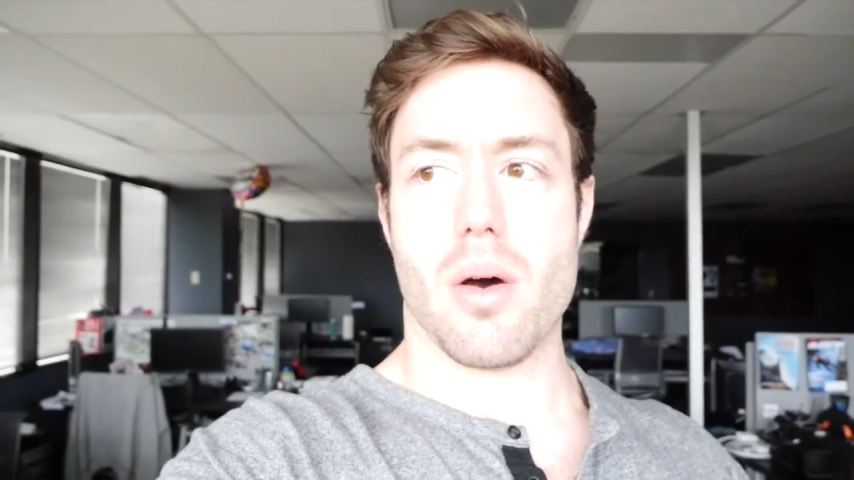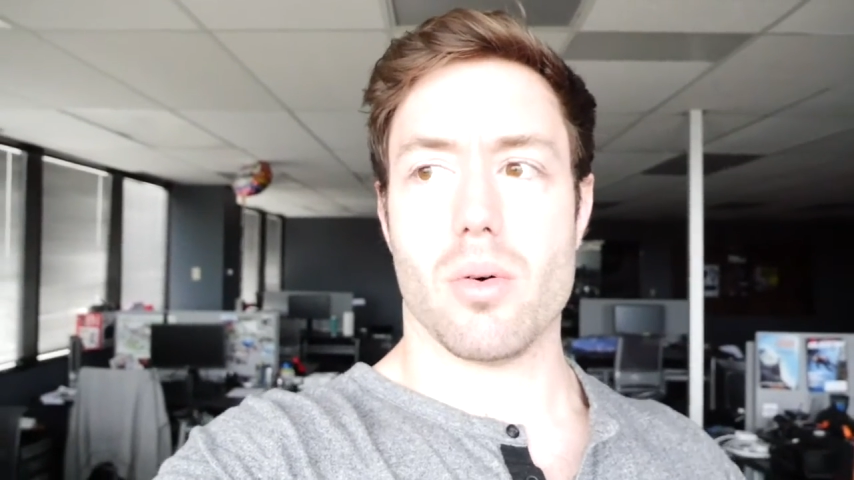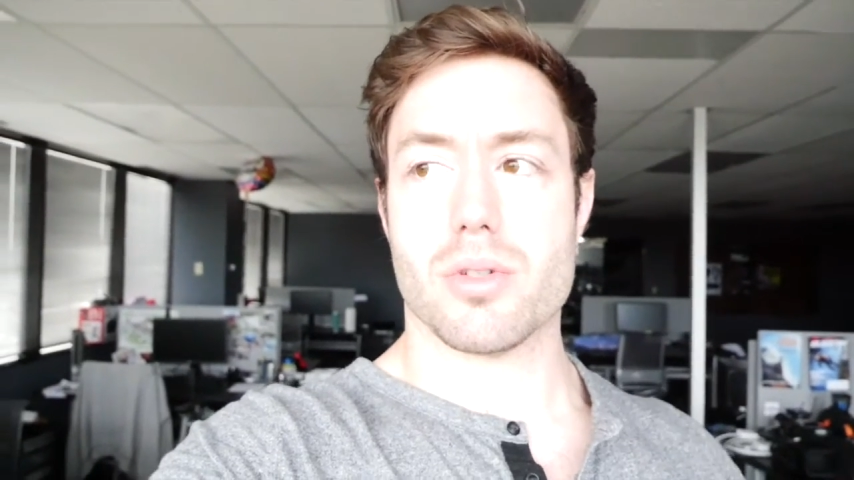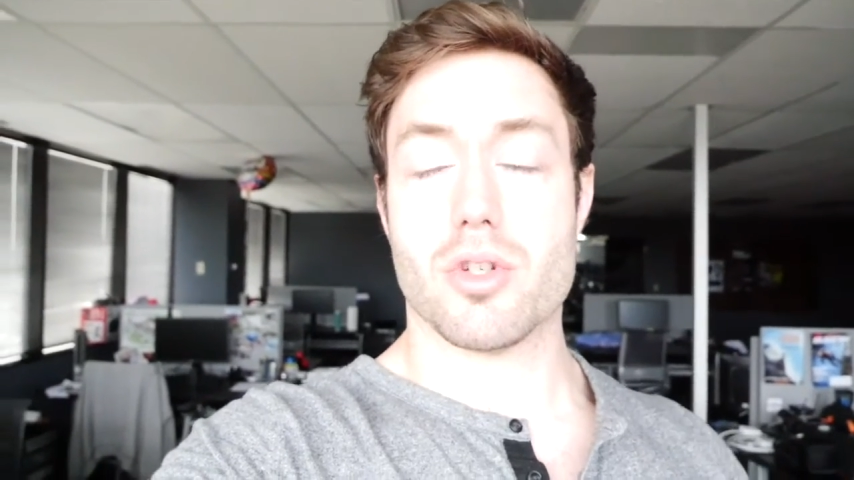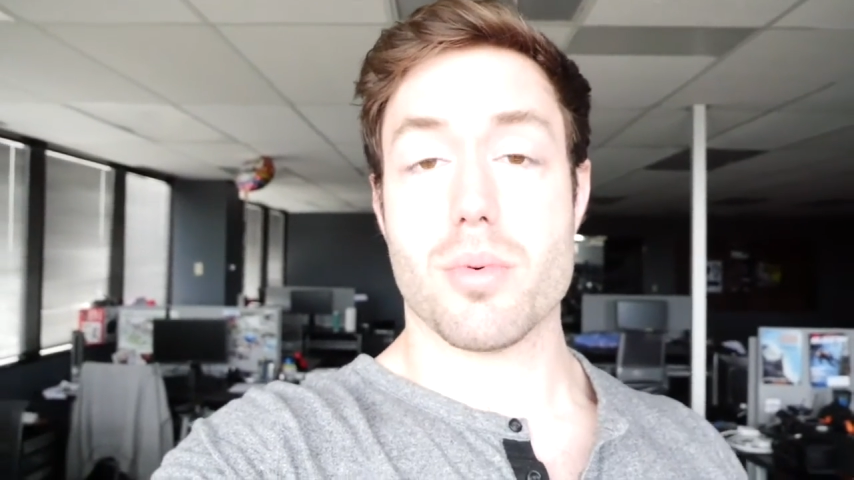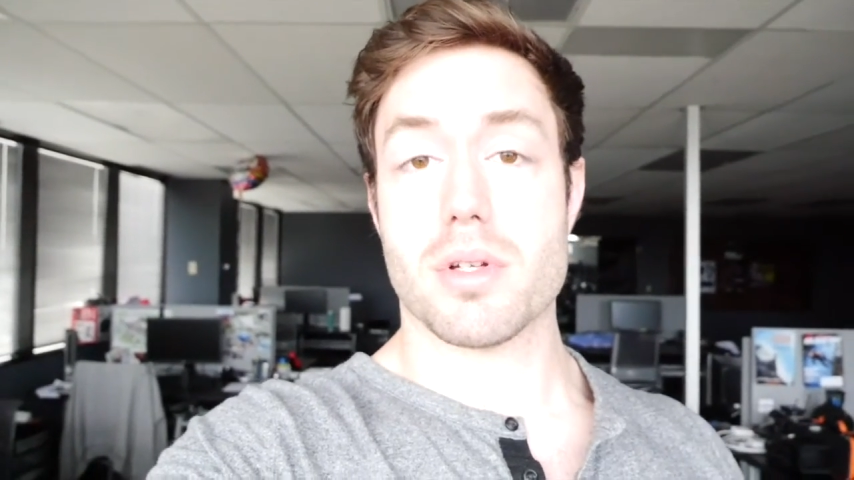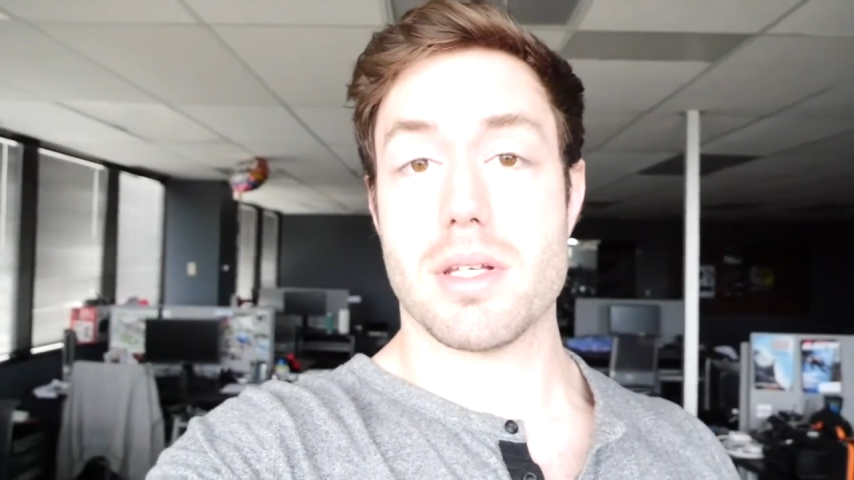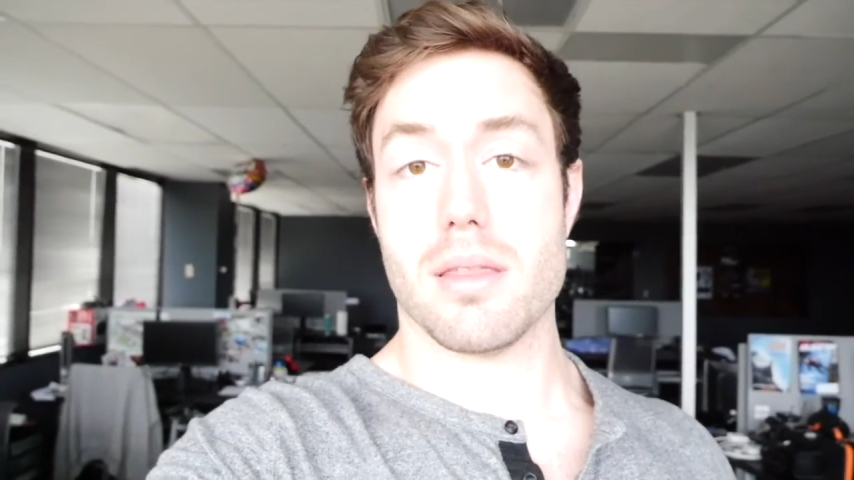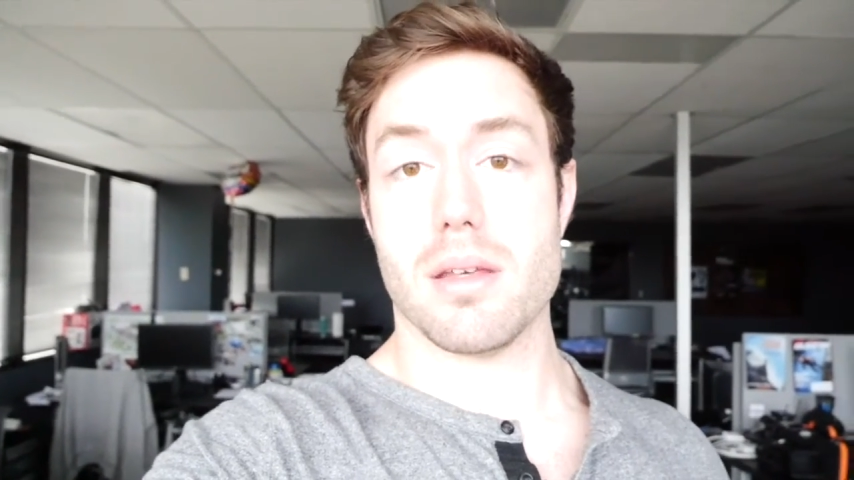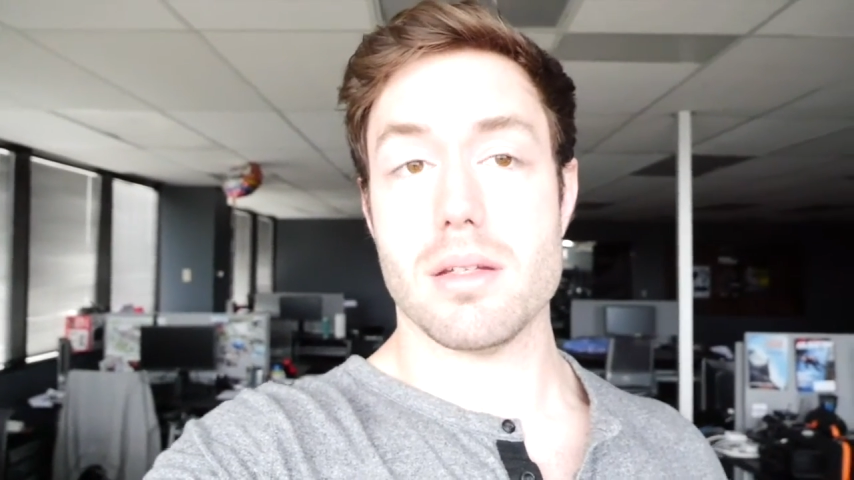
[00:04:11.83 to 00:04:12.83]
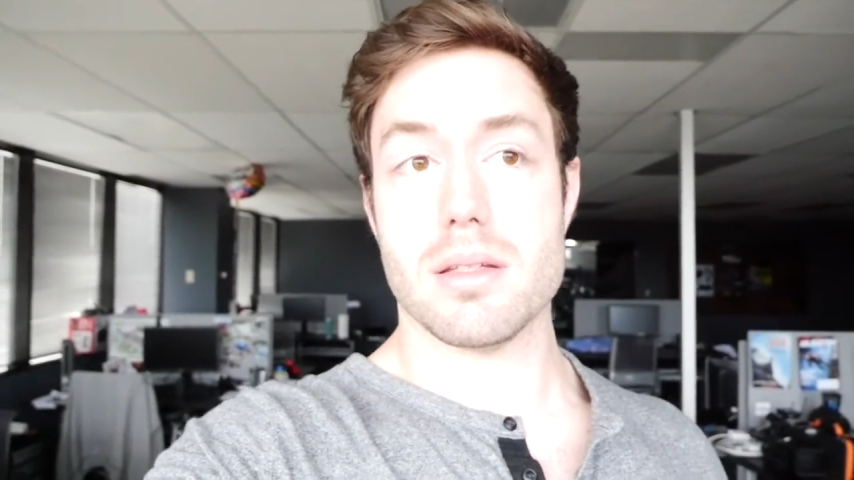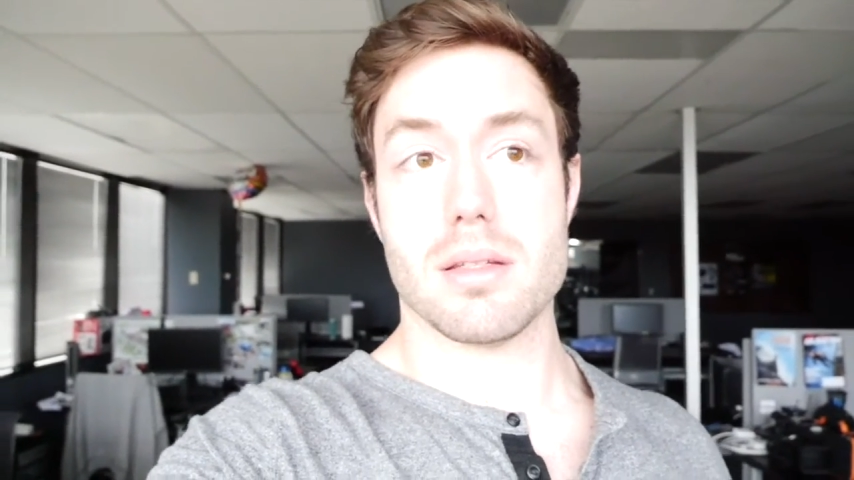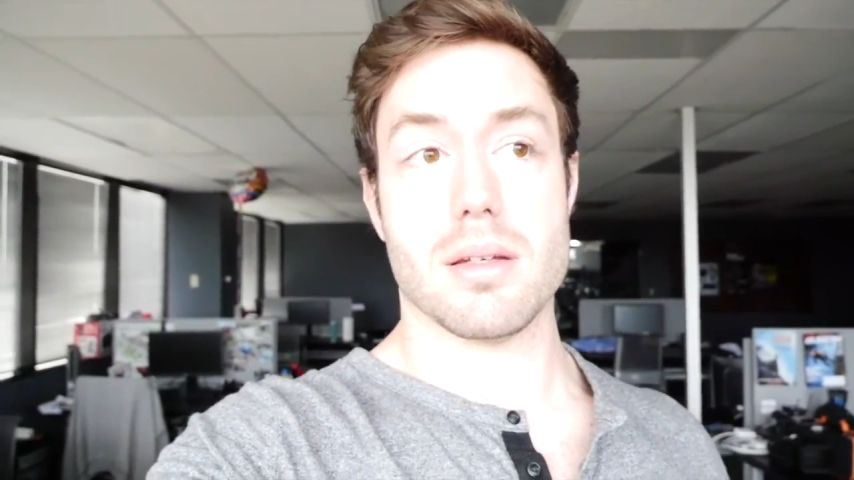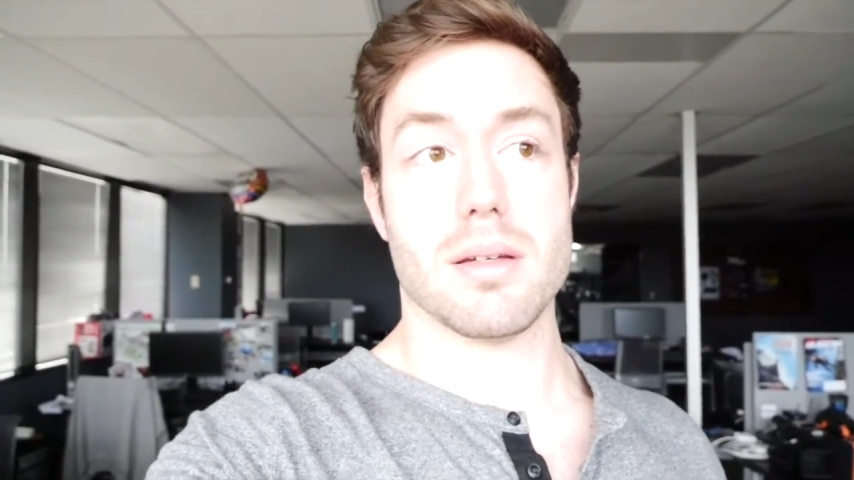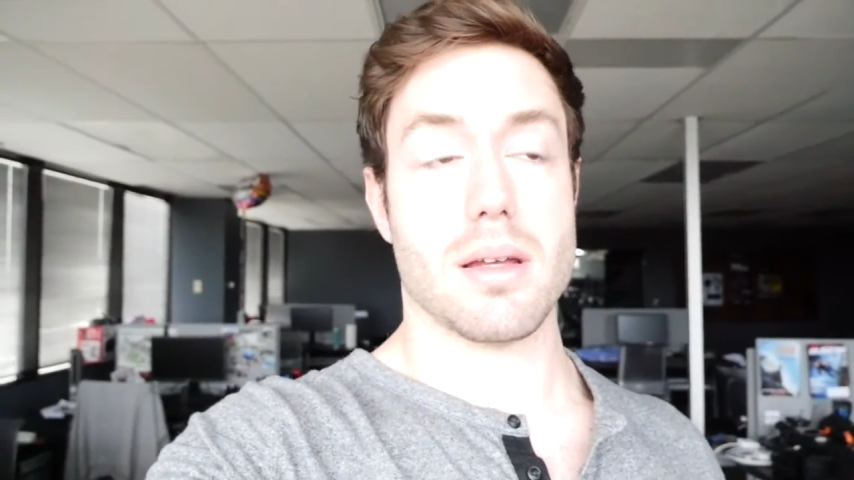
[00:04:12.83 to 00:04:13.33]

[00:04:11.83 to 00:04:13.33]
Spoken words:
will superset these,